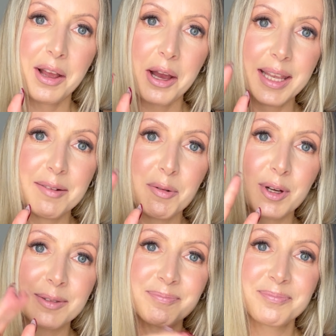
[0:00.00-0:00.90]
Hi
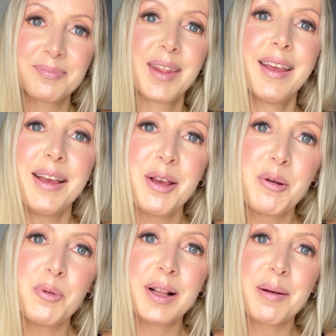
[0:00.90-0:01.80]
everyone!
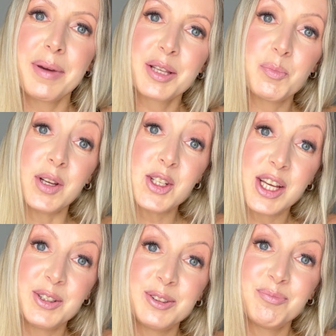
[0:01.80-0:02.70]
Welcome back to my
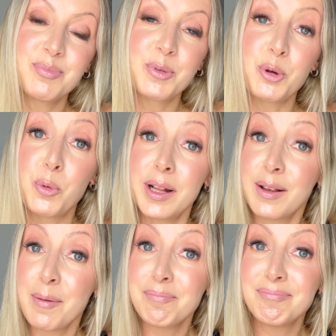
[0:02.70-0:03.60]
channel, or
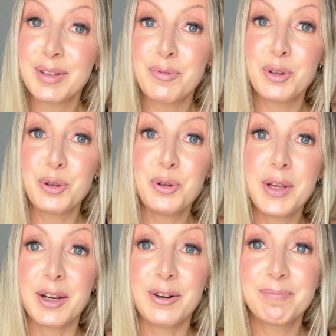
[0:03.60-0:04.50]
welcome if you're new
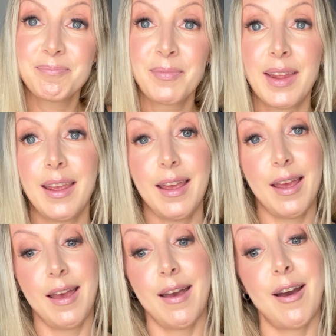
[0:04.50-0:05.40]
here.
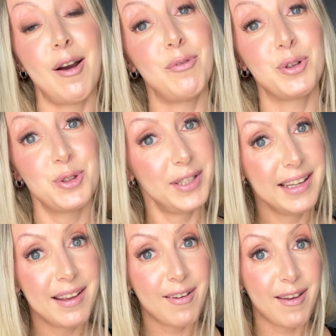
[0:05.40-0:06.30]
Uh, for
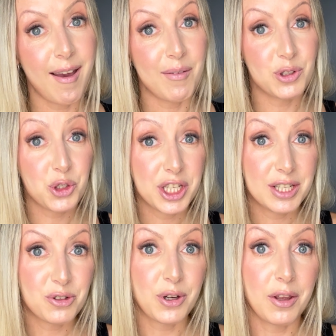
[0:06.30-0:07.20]
today I have a
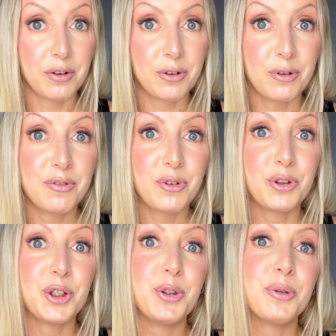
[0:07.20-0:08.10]
SHEIN try-on haul
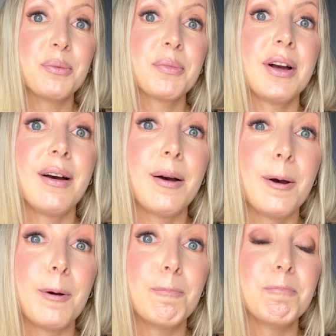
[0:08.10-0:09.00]
for you.
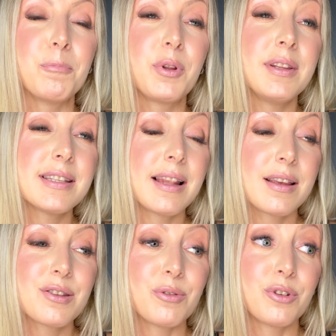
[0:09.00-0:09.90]
Um, with this
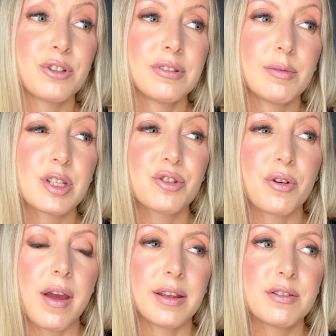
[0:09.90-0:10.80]
last order I was
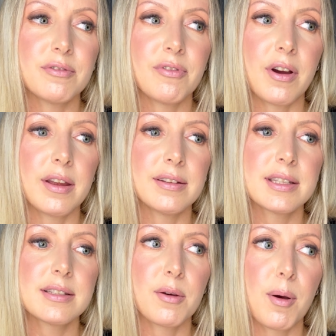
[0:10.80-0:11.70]
trying to find
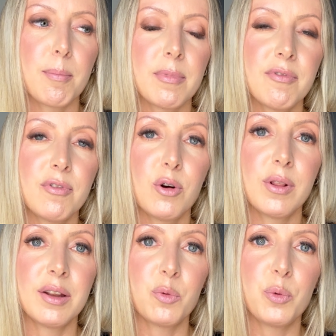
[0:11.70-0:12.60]
some fall
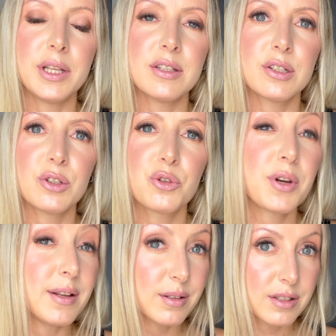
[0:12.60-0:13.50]
and winter
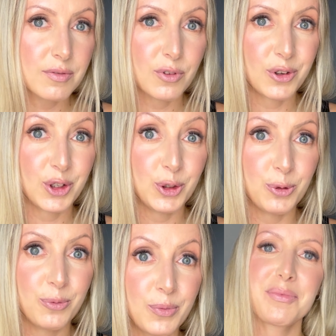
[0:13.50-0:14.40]
trends for
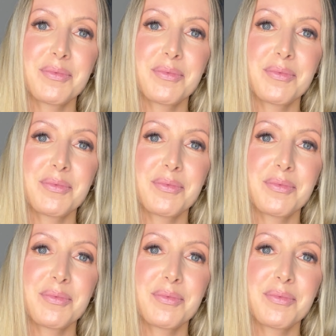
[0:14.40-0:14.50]
you.